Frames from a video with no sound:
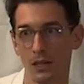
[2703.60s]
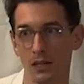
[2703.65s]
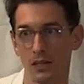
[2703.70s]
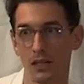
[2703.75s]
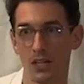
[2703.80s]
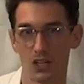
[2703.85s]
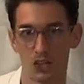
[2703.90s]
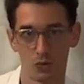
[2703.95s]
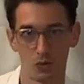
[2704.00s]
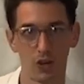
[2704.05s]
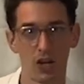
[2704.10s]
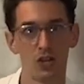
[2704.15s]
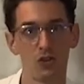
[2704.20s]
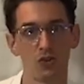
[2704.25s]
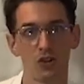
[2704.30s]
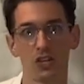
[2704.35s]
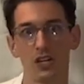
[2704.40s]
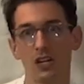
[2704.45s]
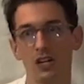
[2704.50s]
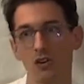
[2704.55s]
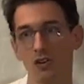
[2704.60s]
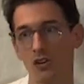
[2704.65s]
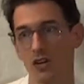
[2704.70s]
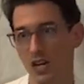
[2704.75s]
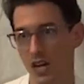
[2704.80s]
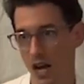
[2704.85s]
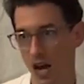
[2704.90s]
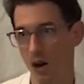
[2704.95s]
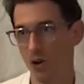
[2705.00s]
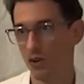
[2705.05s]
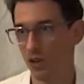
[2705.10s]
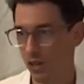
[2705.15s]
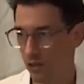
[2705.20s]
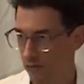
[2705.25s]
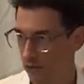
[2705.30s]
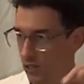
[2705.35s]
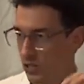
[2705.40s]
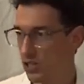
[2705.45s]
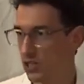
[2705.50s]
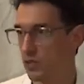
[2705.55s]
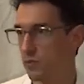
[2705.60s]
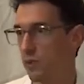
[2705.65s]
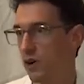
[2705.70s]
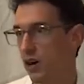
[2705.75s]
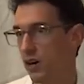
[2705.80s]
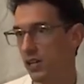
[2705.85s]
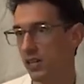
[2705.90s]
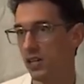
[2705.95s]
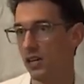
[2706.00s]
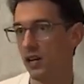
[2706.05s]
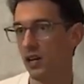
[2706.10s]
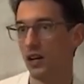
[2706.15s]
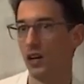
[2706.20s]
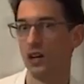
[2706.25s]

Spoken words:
That's why you're here now, given this body,